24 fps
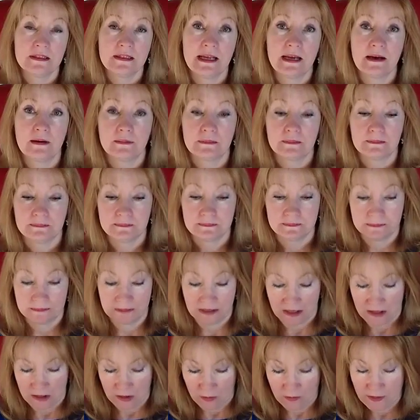Now,
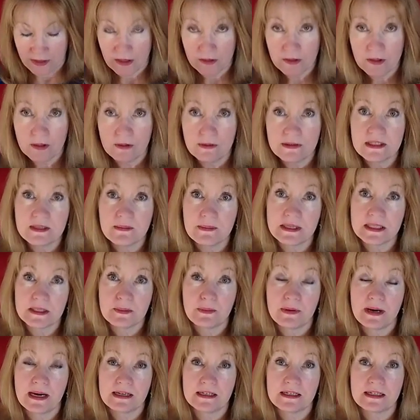we all know it's a best
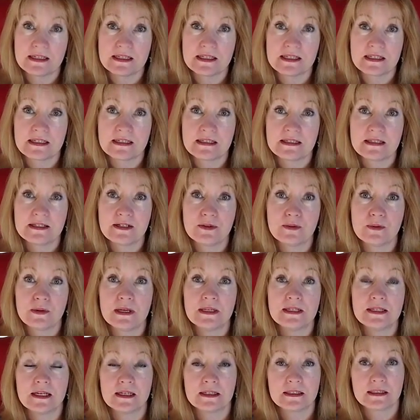practice to
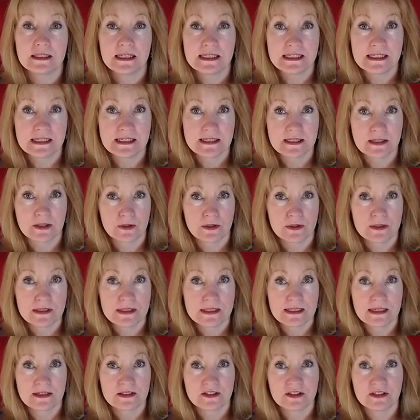conduct lessons learned
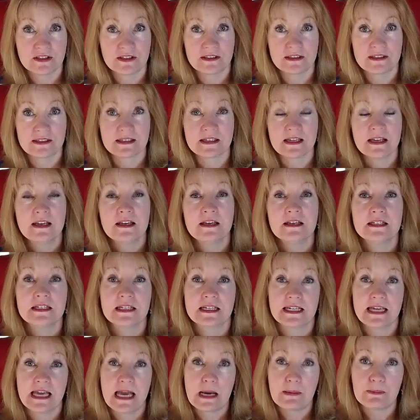sessions, to
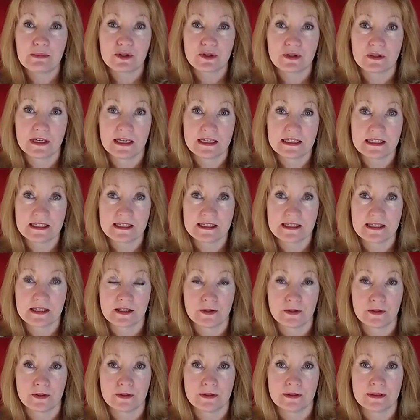capture lessons
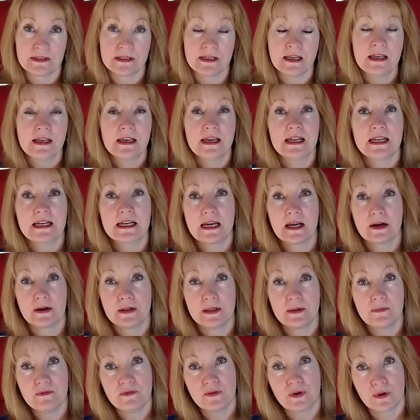learned, and to carry
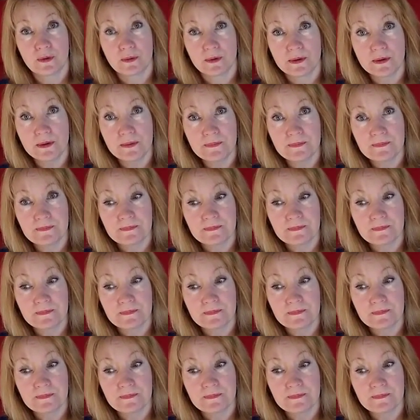them forward.